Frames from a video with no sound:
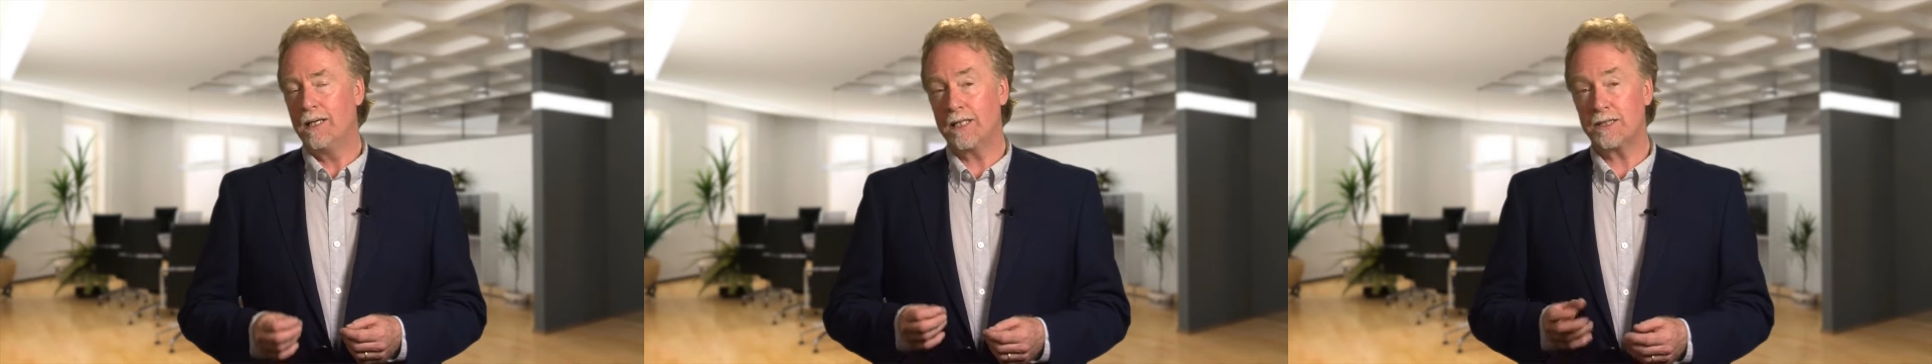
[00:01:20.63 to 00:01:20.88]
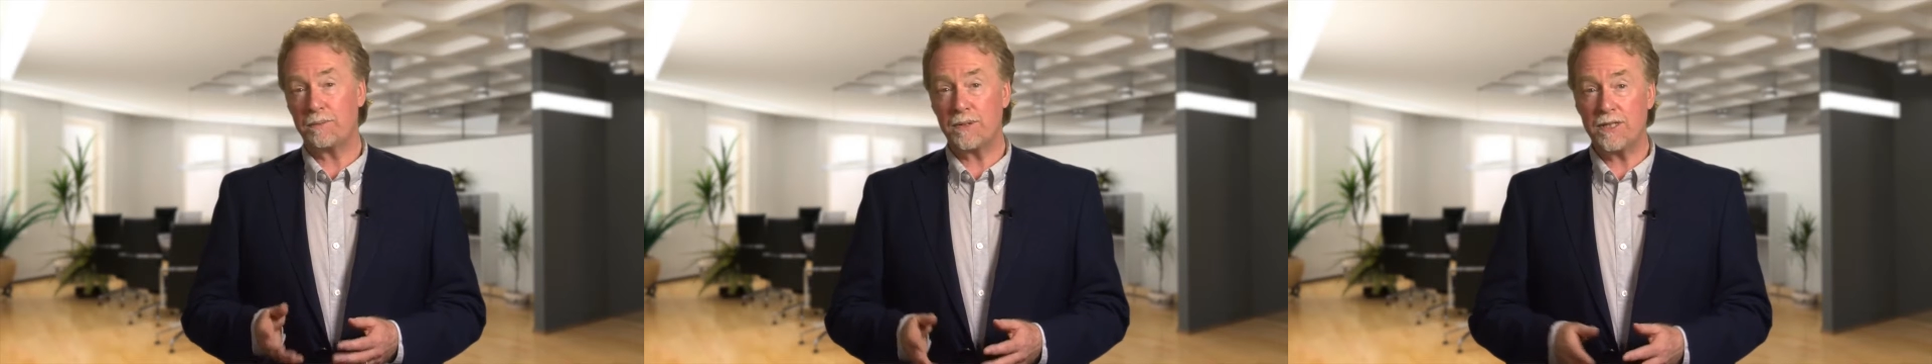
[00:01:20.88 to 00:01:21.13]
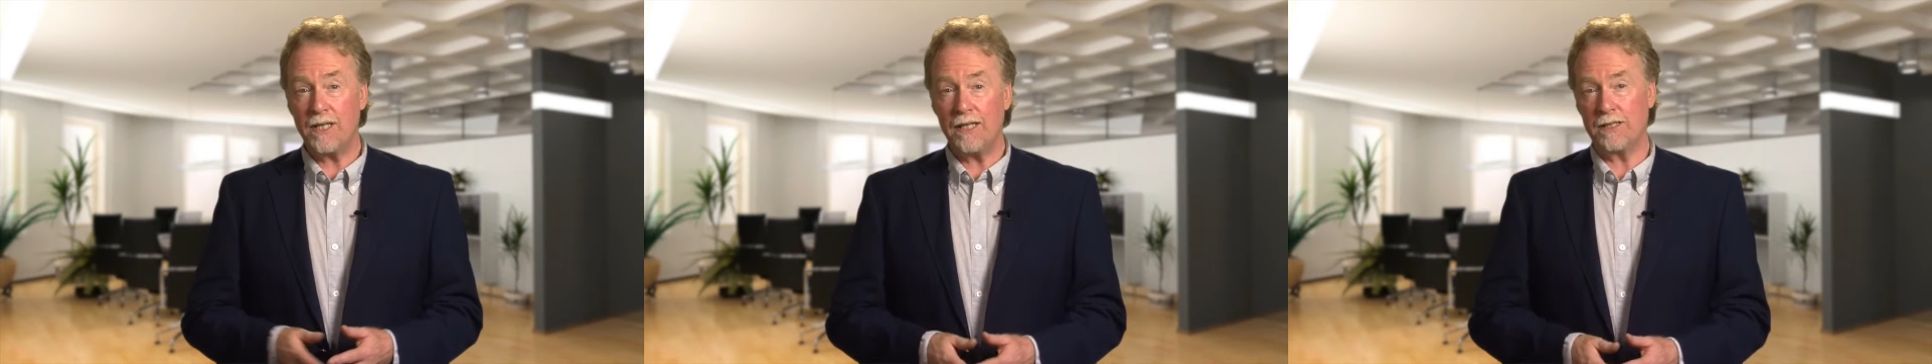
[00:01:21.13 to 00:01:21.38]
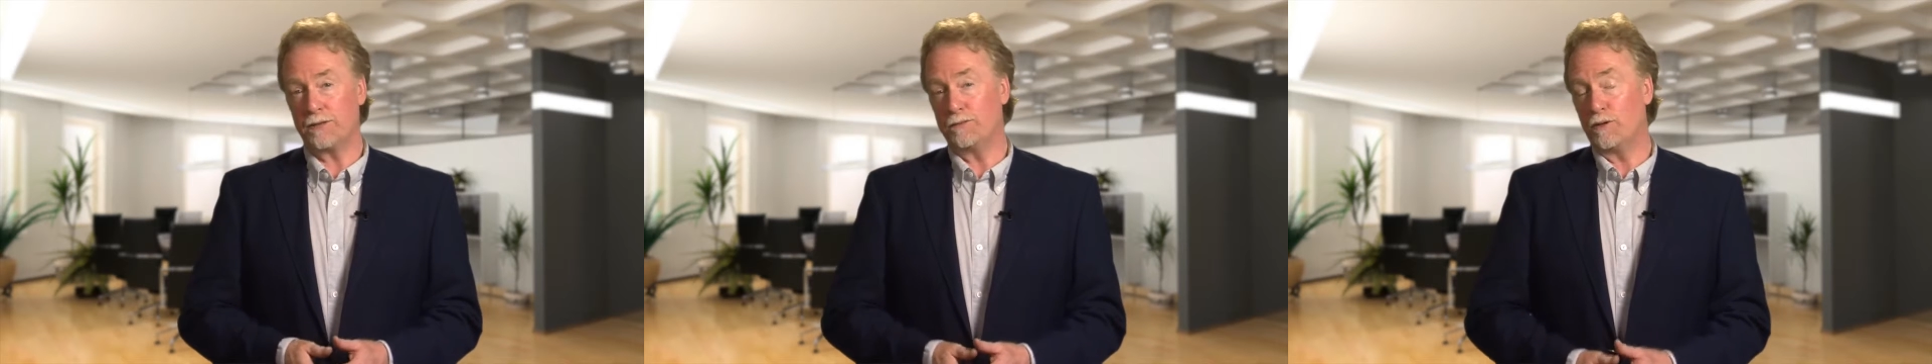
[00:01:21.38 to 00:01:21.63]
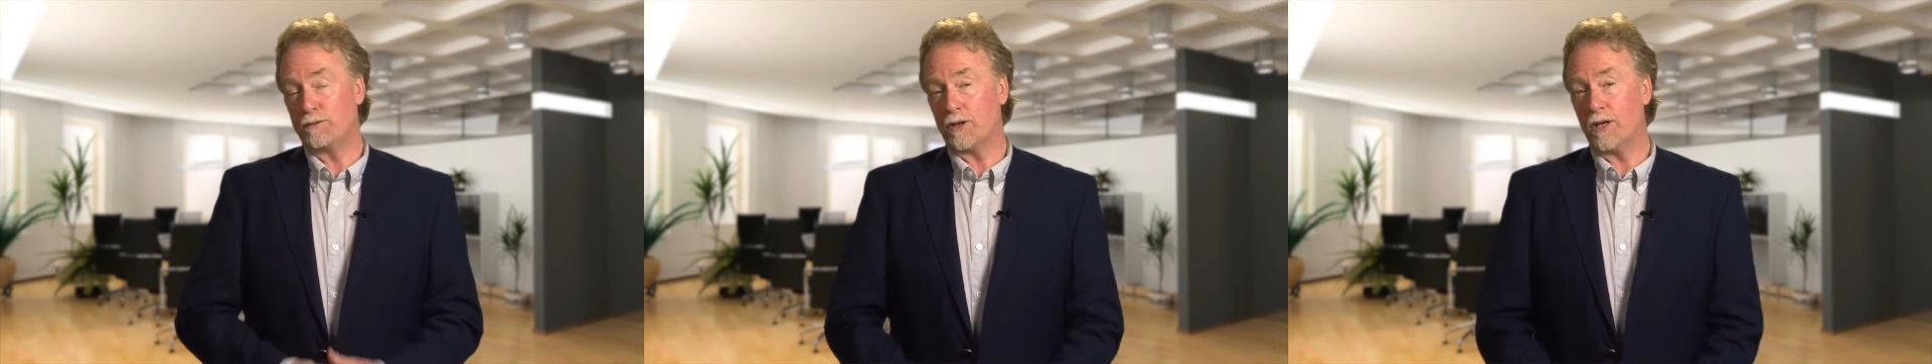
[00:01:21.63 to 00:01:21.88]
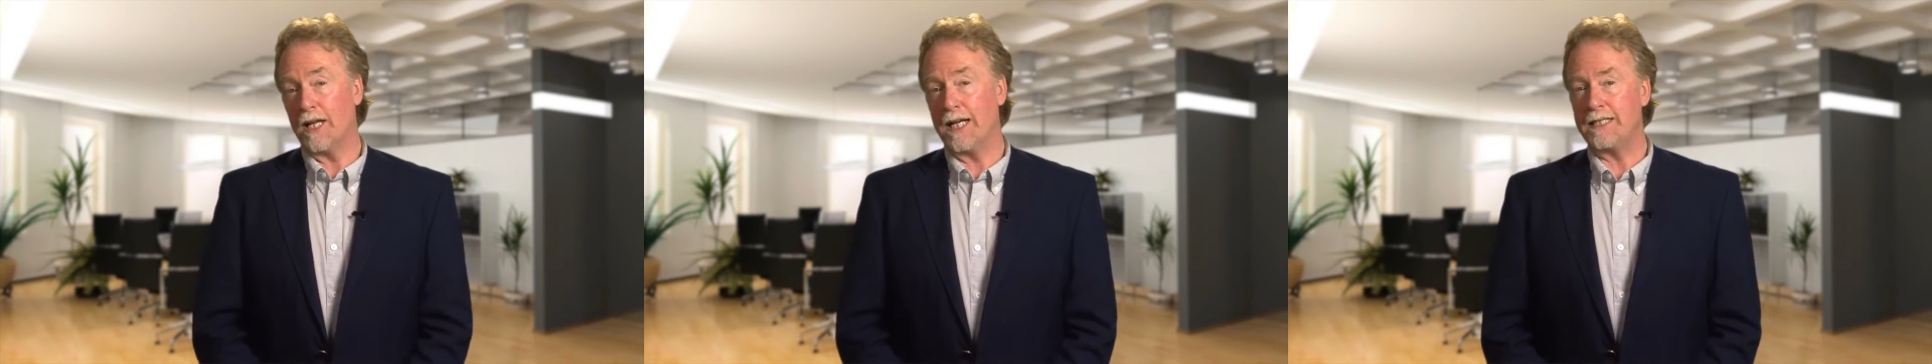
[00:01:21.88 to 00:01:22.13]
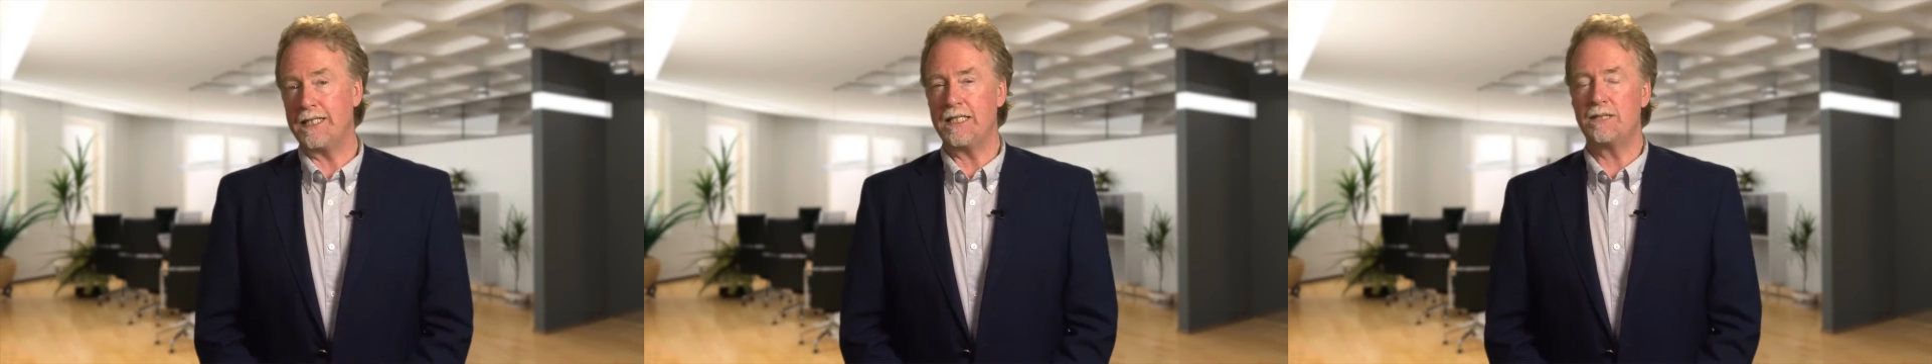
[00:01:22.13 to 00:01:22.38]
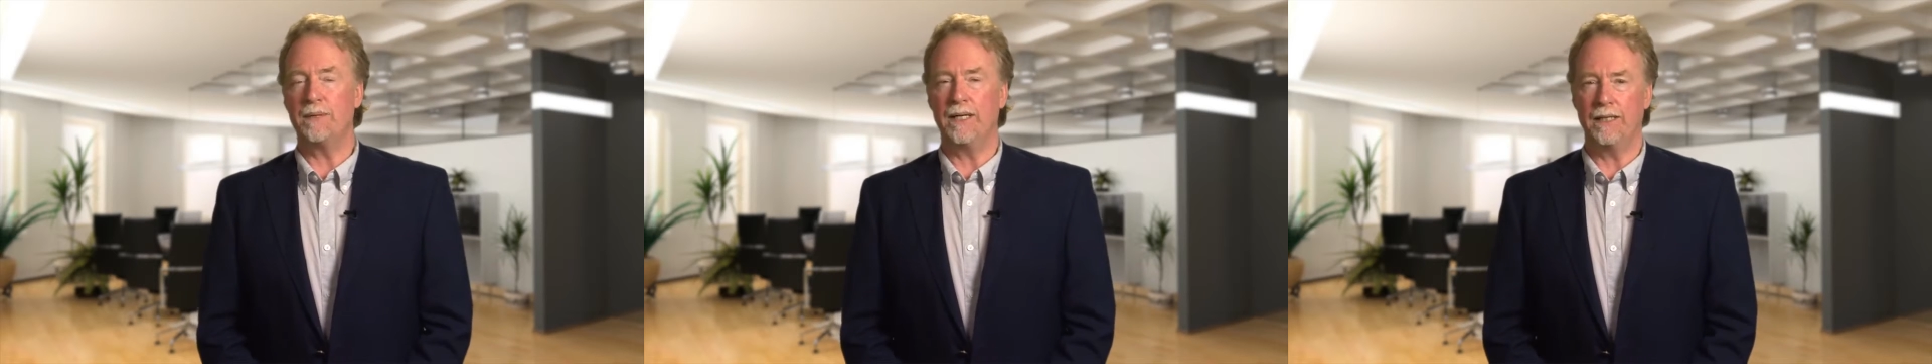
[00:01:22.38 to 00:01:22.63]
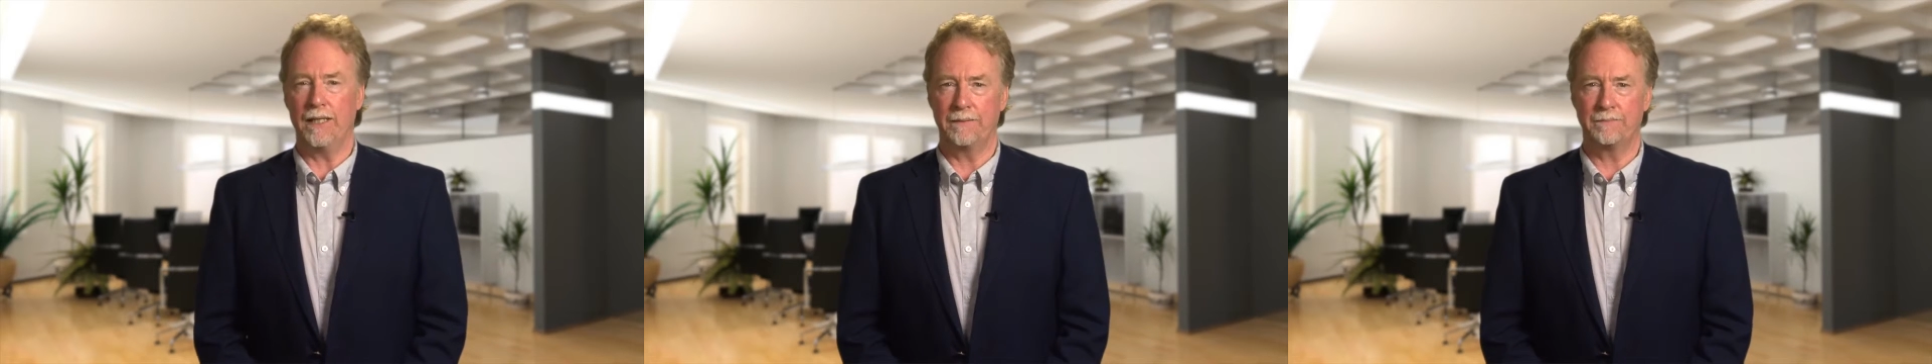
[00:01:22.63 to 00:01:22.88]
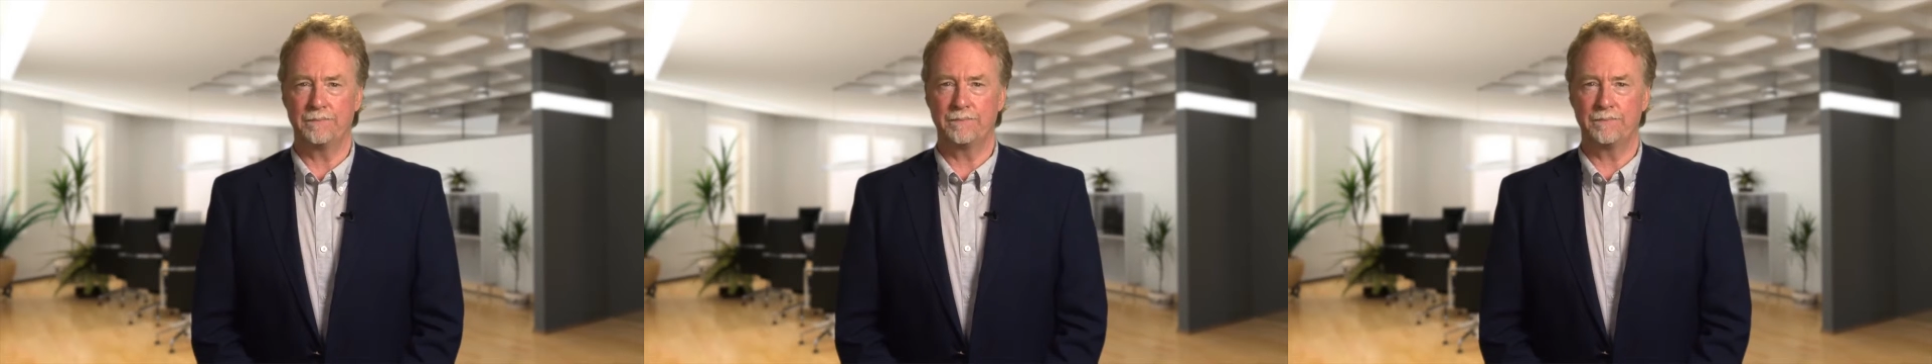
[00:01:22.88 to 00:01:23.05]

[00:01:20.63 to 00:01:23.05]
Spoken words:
as a percentage of overall IT spending.